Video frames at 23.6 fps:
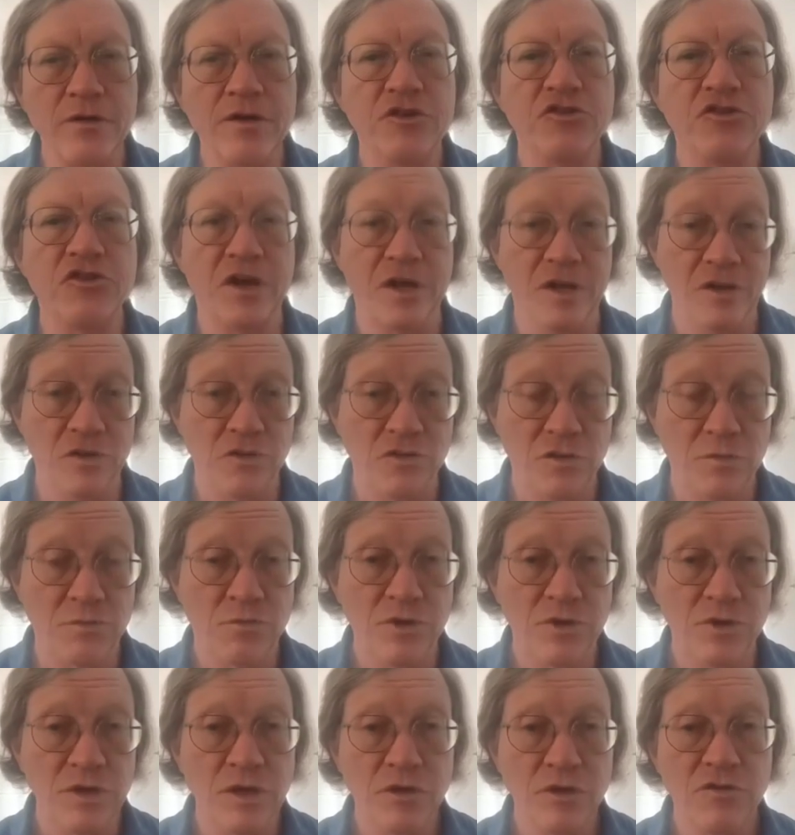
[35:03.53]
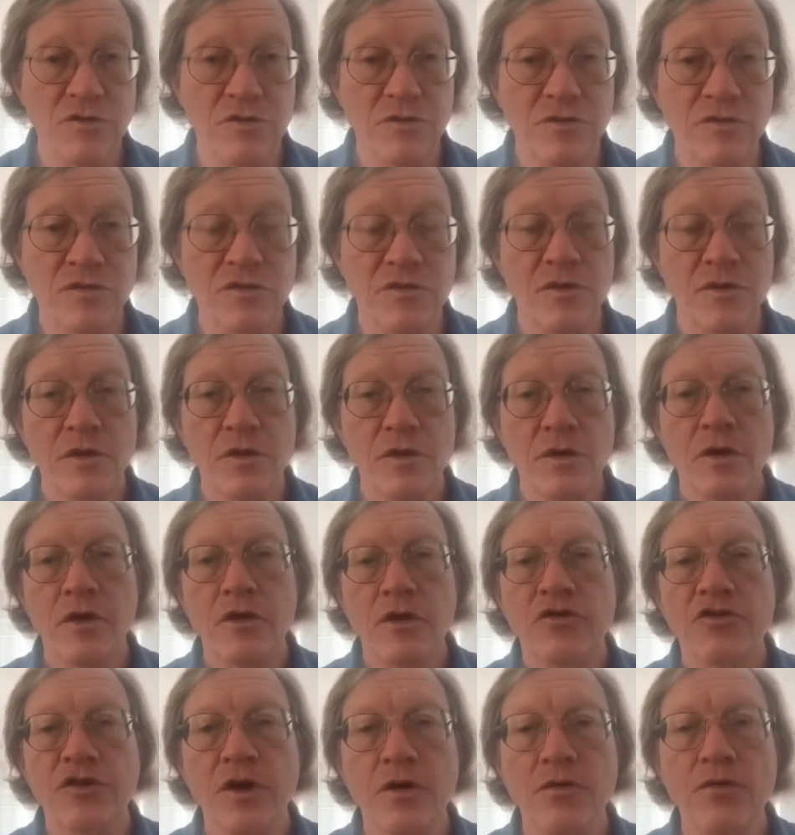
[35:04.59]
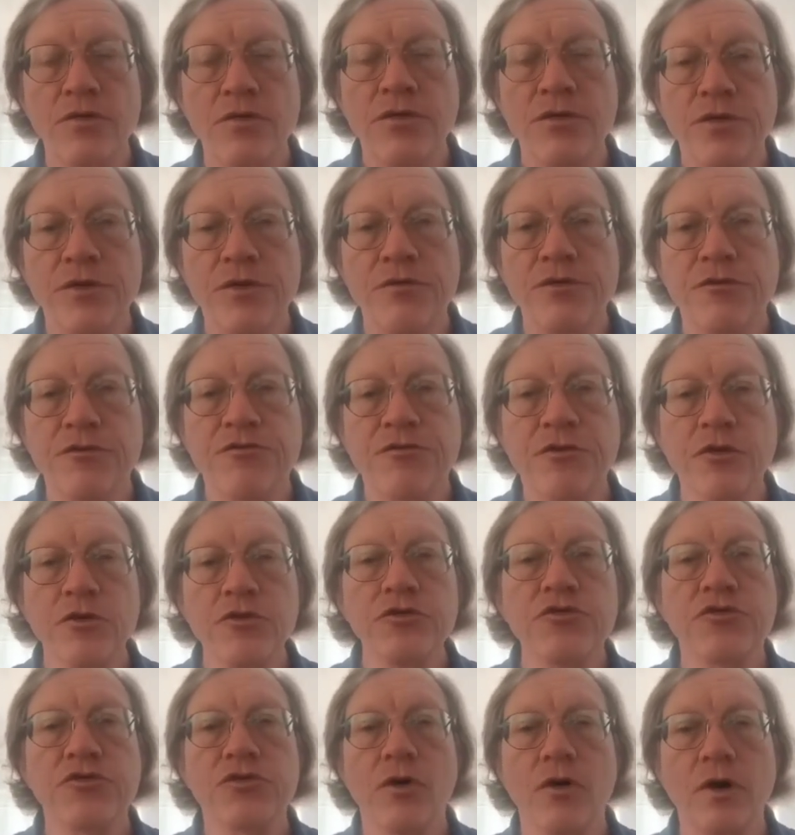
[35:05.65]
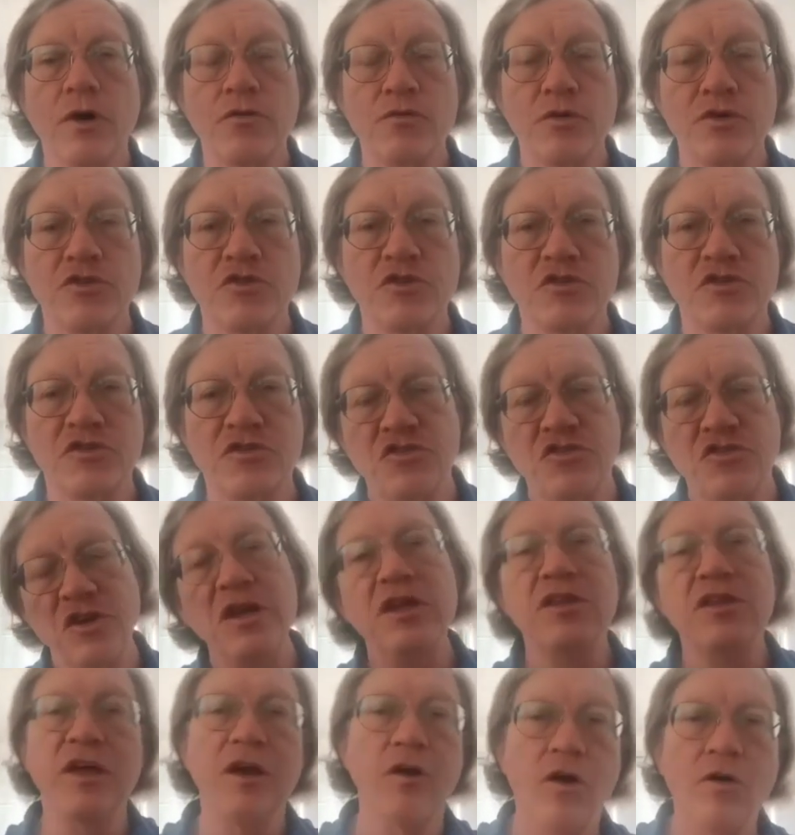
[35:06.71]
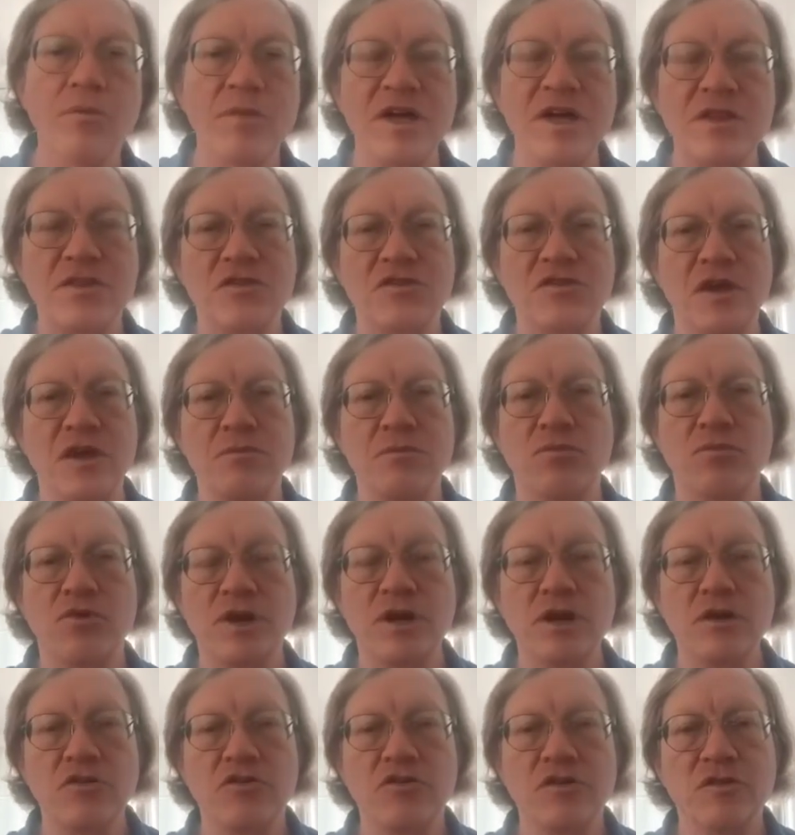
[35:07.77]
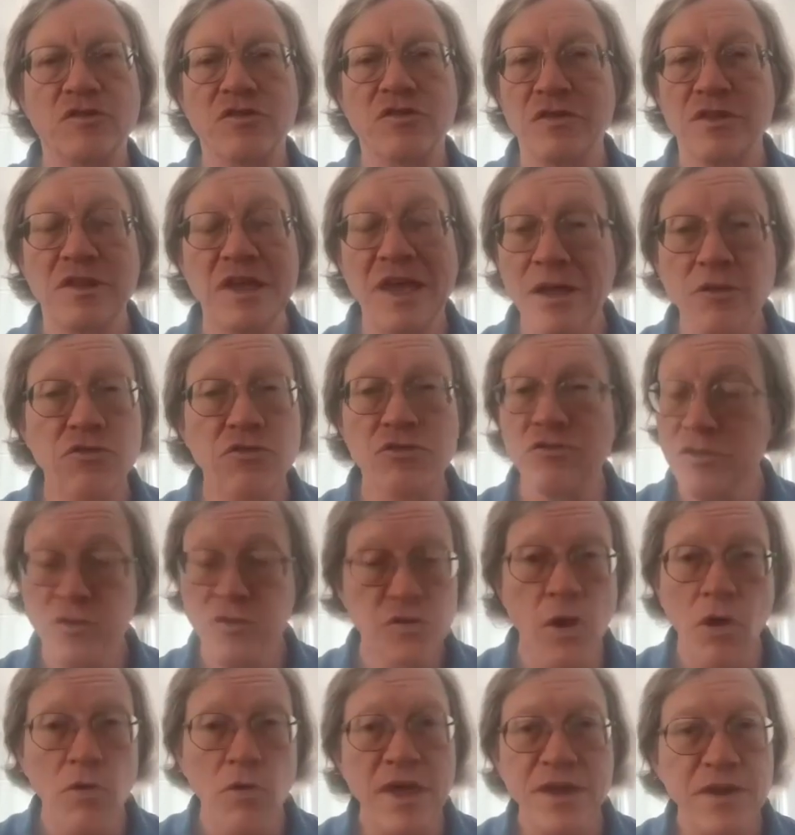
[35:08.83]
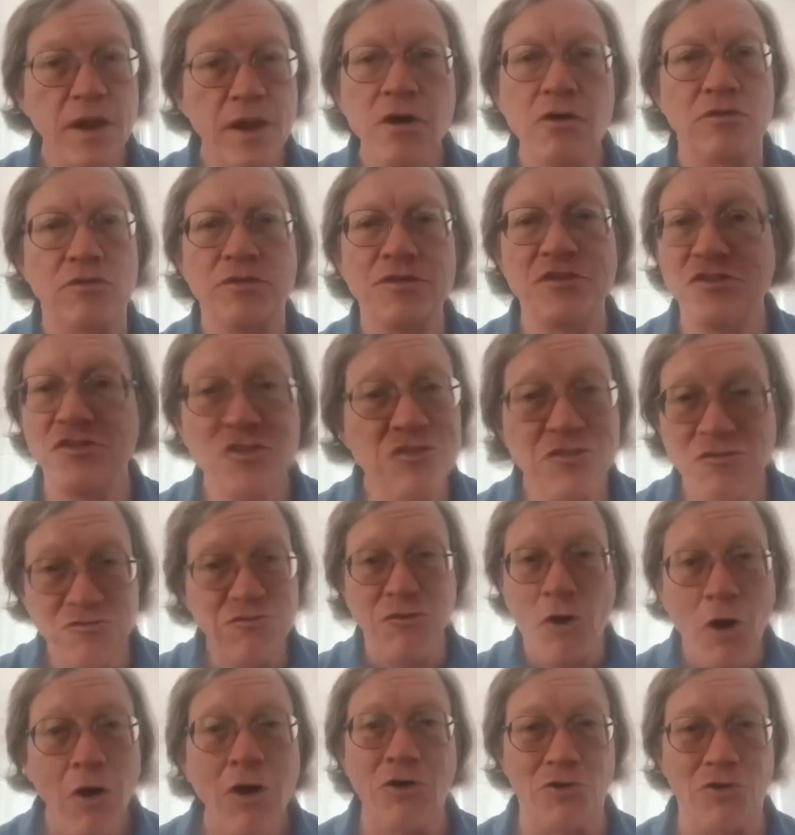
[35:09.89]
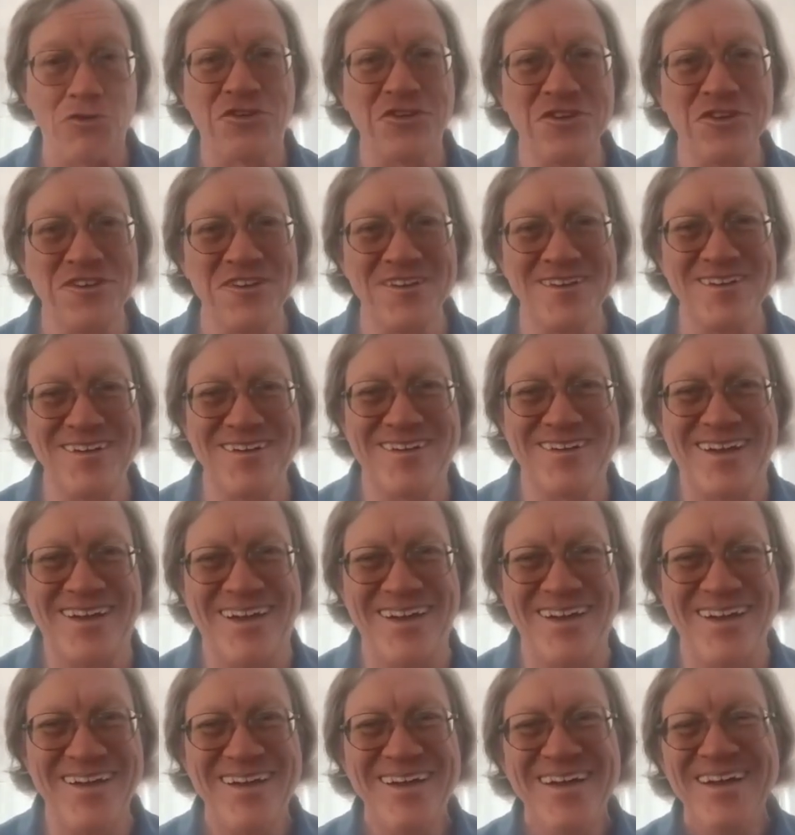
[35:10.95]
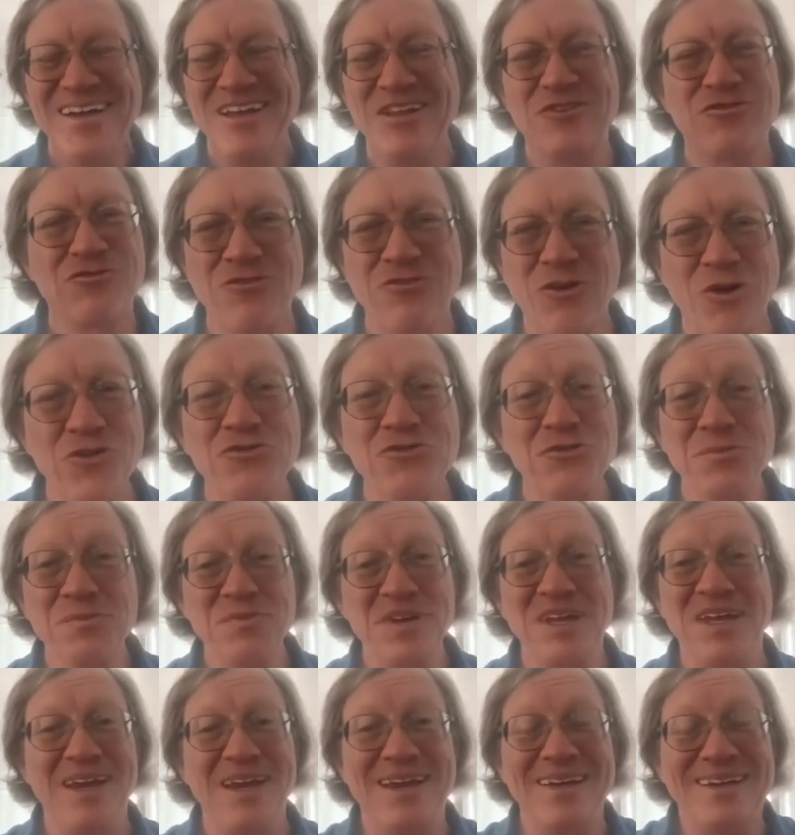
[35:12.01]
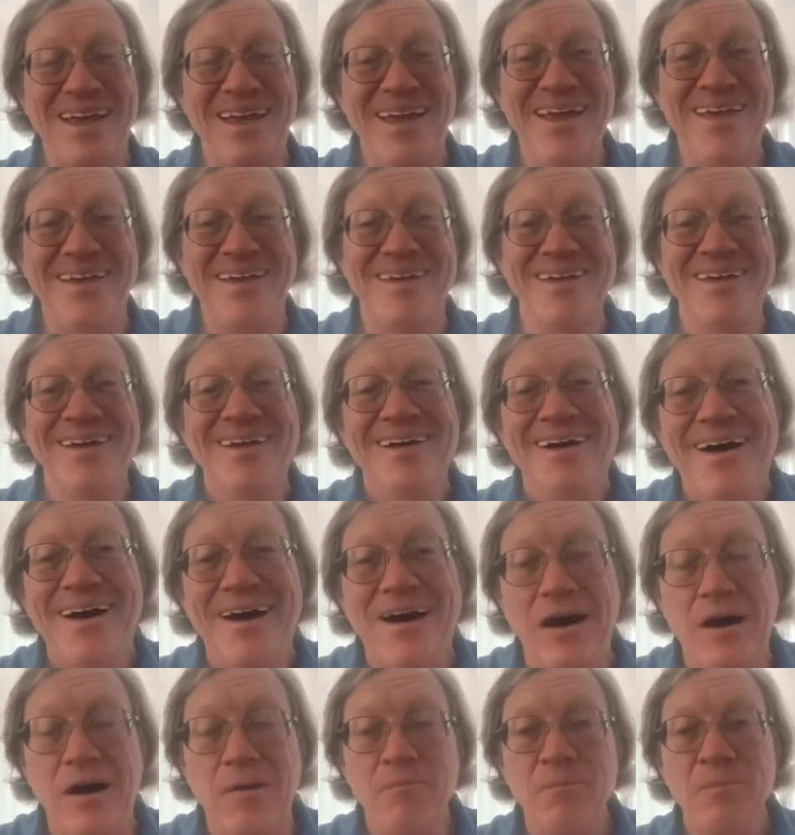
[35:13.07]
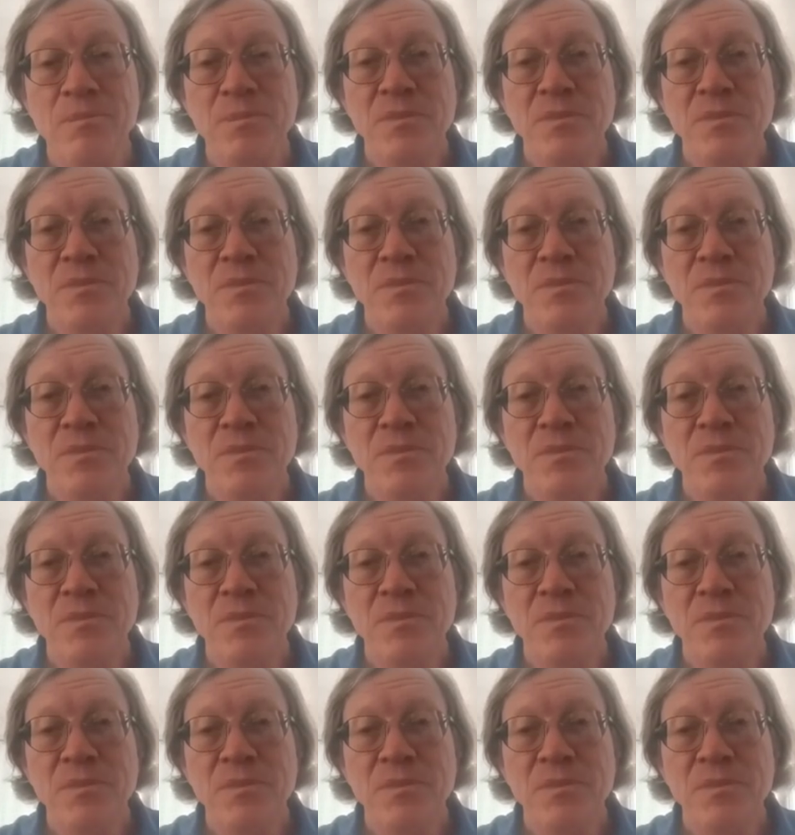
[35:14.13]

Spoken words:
change the predictions. So the first thought, which is, gee, they all make the same predictions. The answer is no, they don't. That's just false. Okay, it's false from beginning to end. Um,